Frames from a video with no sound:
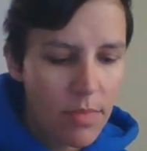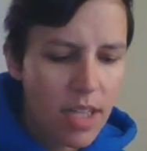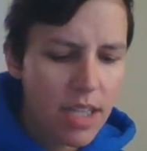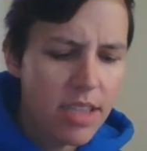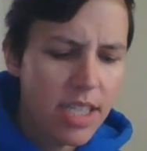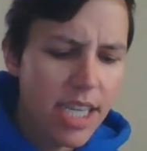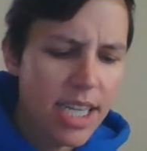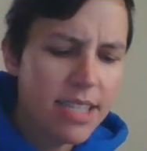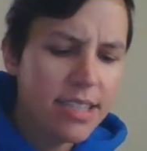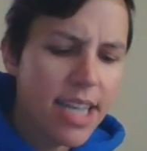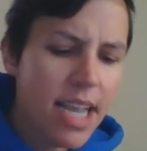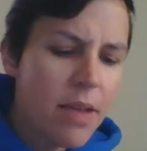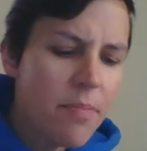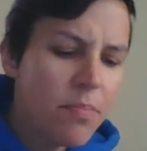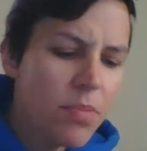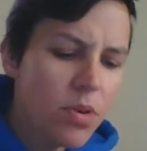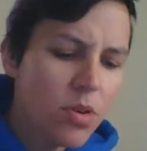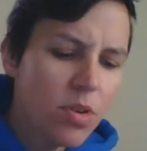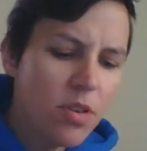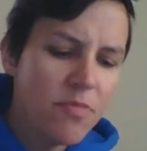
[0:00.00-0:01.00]
The
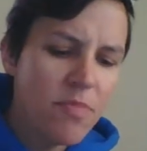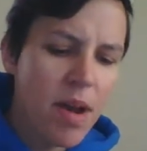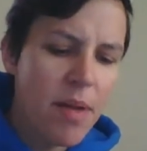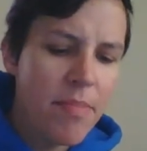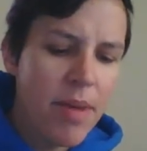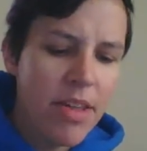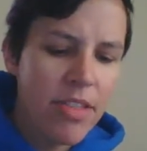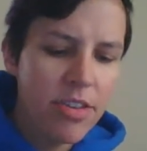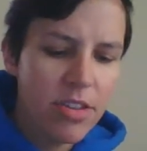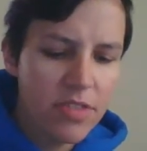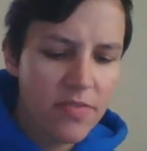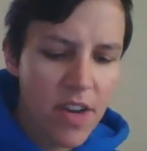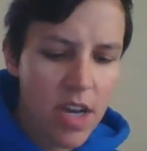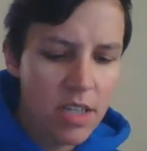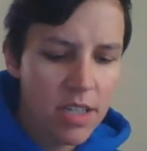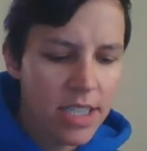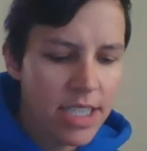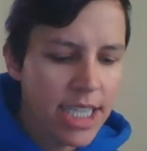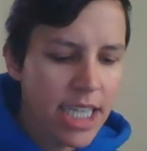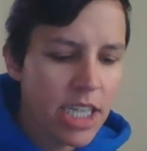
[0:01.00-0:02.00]
example of my mother's
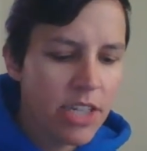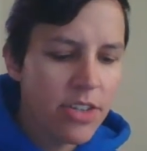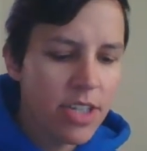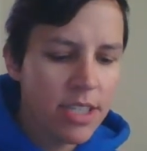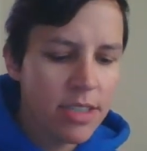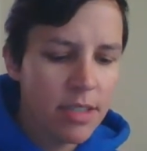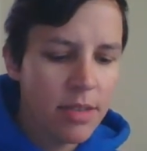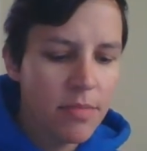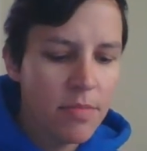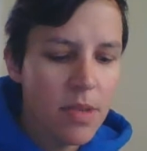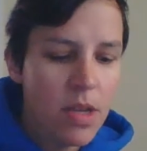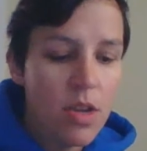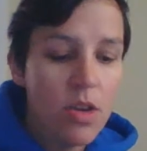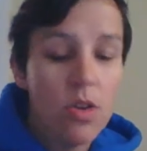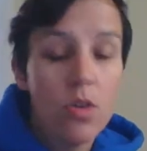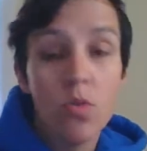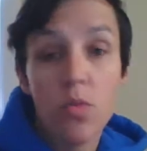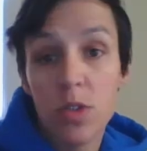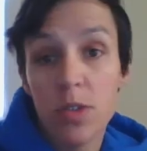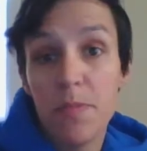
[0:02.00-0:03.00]
volunteerism
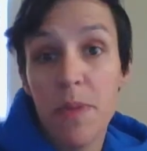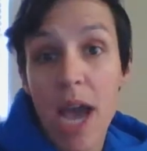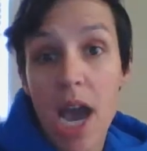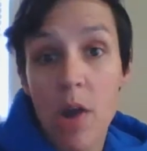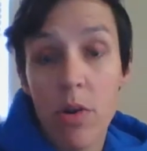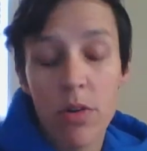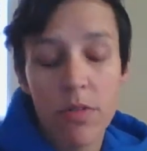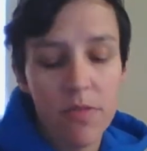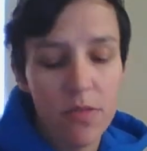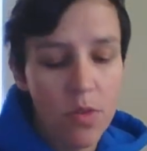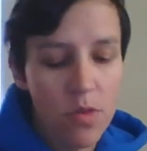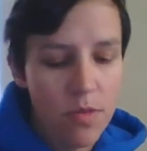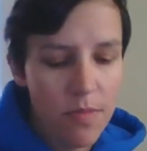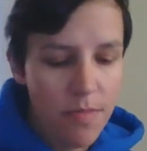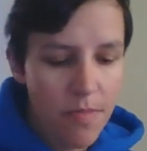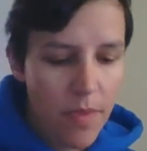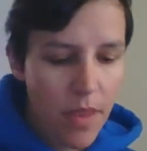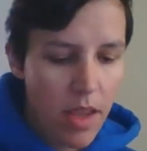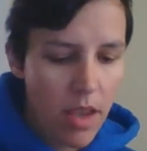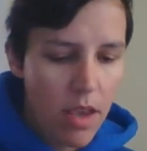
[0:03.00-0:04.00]
was powerful.
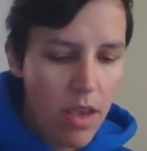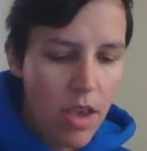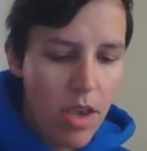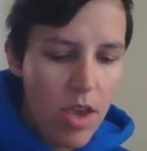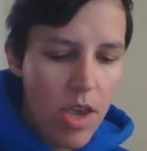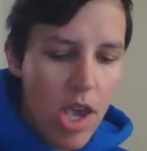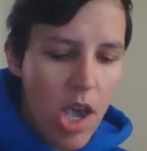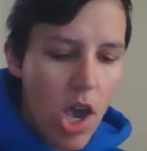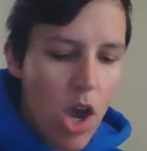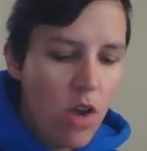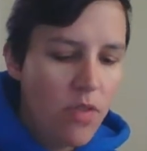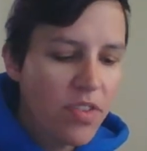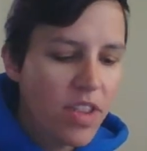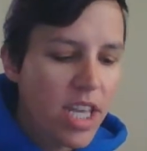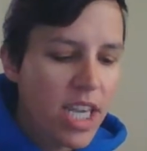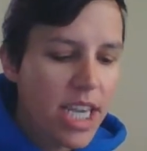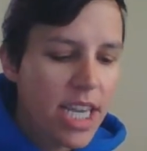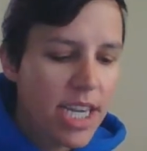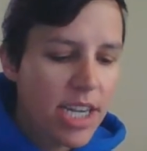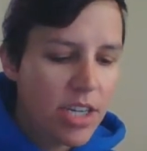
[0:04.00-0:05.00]
Over the
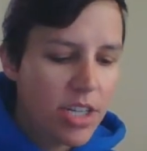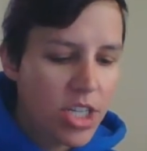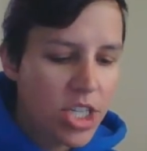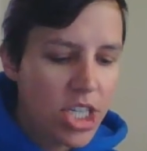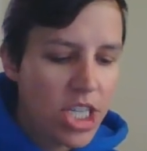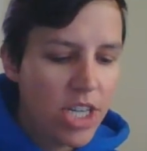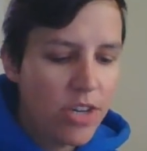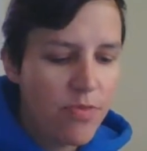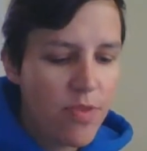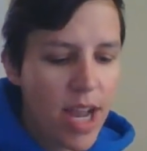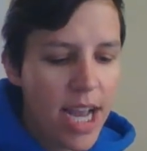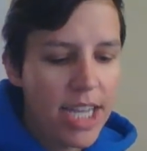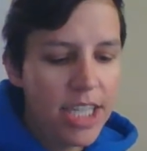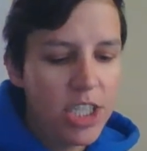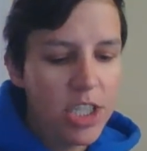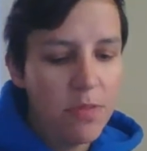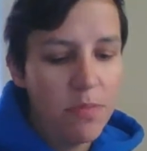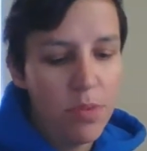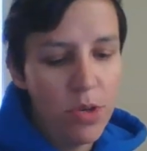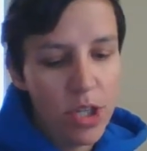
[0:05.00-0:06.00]
years, she
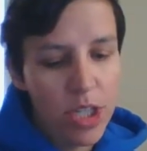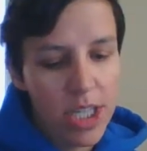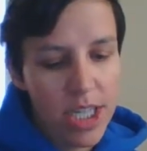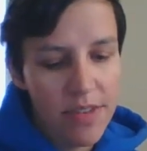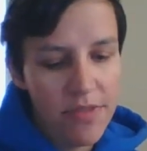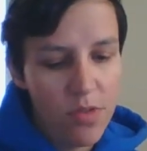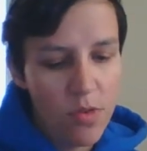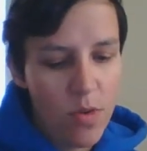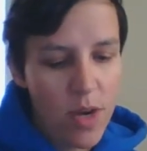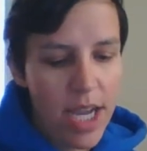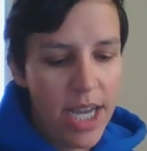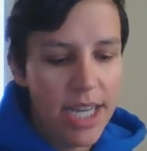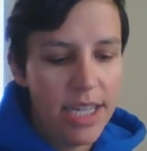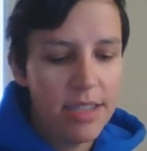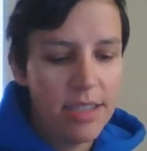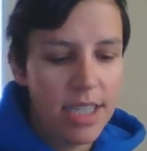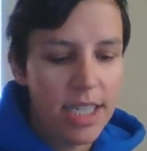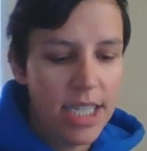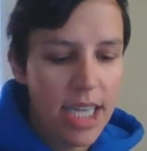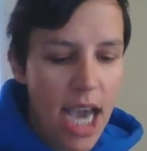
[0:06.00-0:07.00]
arranged book
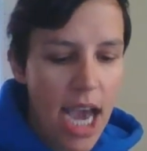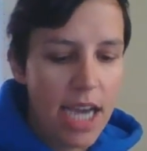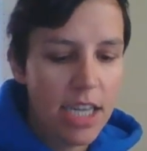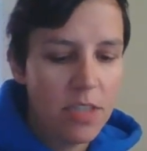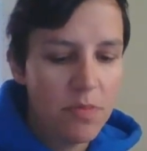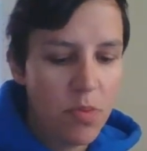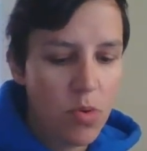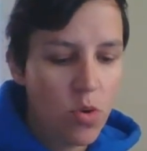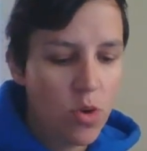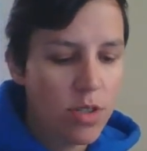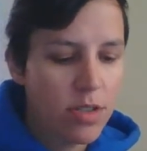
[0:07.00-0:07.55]
giveaways in cash poor